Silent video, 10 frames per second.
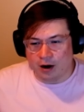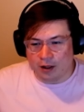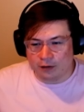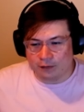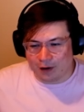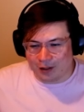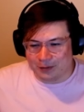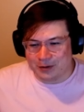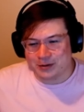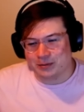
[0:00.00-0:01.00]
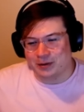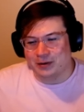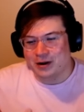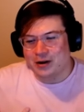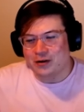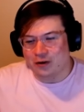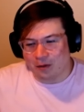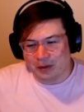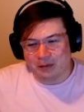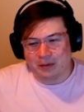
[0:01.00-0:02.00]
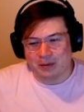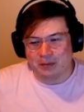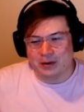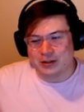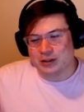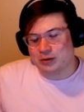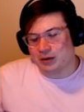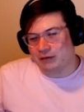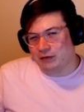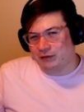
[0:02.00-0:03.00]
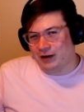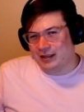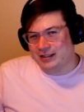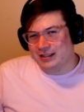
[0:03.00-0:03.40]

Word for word: other followers when normally we would want to swing for face